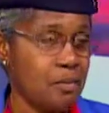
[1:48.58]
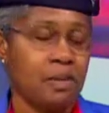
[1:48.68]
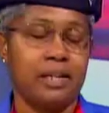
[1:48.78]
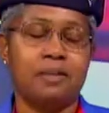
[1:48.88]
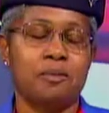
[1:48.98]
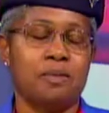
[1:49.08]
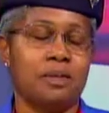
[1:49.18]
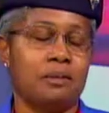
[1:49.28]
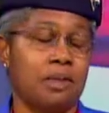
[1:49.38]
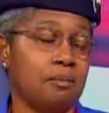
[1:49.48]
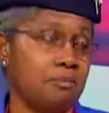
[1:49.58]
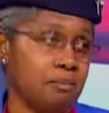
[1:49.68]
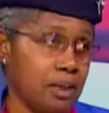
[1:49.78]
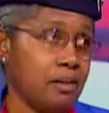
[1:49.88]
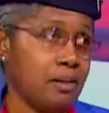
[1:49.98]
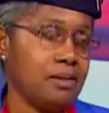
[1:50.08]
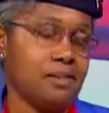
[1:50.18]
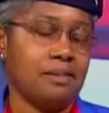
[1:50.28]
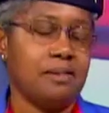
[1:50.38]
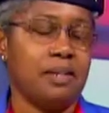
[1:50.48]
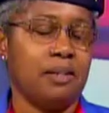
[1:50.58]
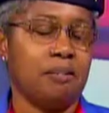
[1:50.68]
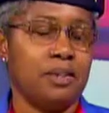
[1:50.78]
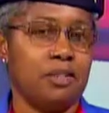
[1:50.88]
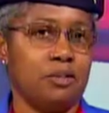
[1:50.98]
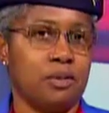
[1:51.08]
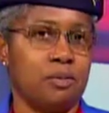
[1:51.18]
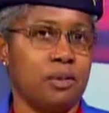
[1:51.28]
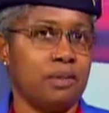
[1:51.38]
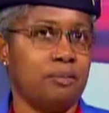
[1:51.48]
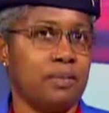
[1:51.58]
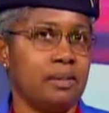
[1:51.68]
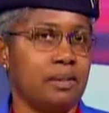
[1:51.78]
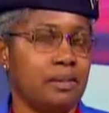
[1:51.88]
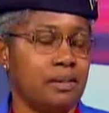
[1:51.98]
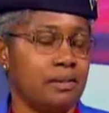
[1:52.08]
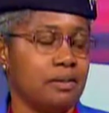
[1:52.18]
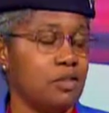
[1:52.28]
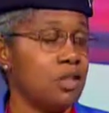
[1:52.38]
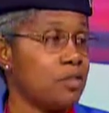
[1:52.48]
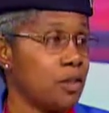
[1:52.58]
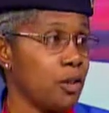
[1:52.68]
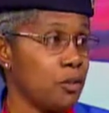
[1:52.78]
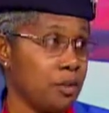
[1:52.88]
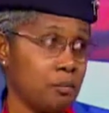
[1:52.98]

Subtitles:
right? And because their patron would have been the Chief Scout would